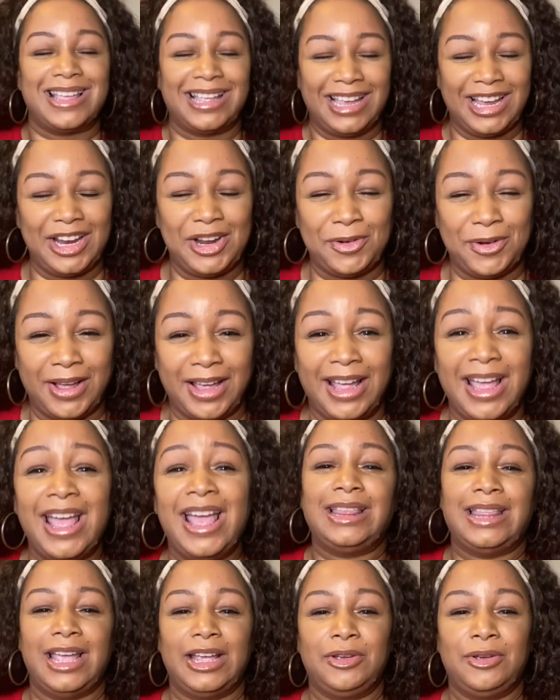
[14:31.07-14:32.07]
Anyway,
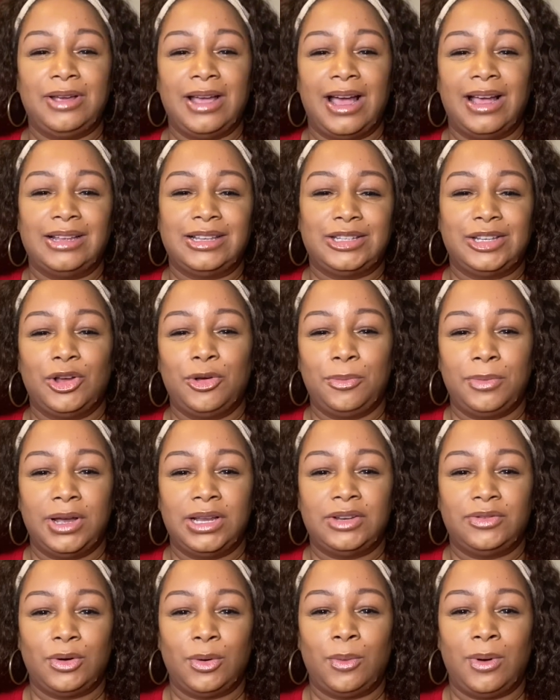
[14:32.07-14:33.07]
thank you guys so
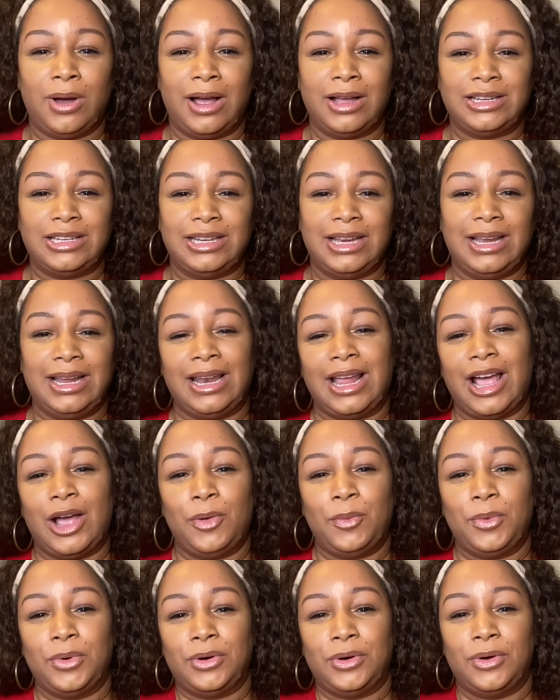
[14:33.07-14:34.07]
much for watching. I
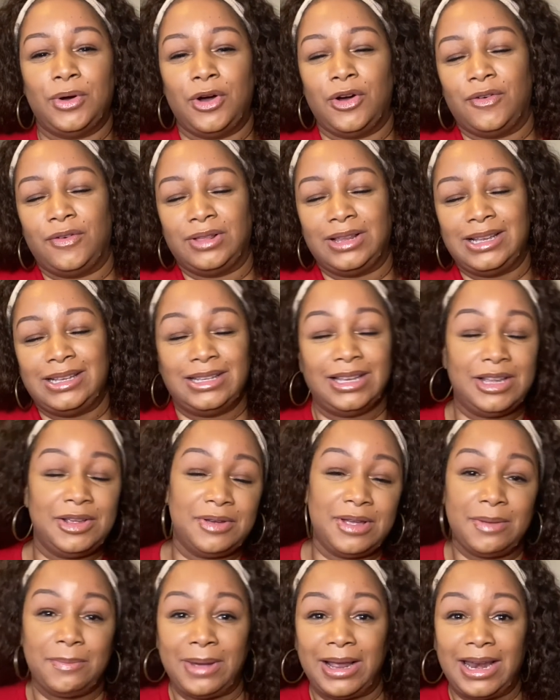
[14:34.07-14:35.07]
will hopefully see you
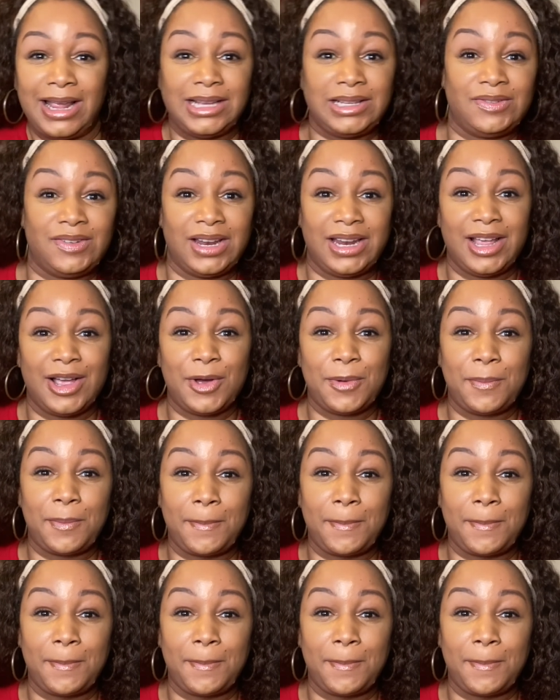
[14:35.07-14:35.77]
in my next video.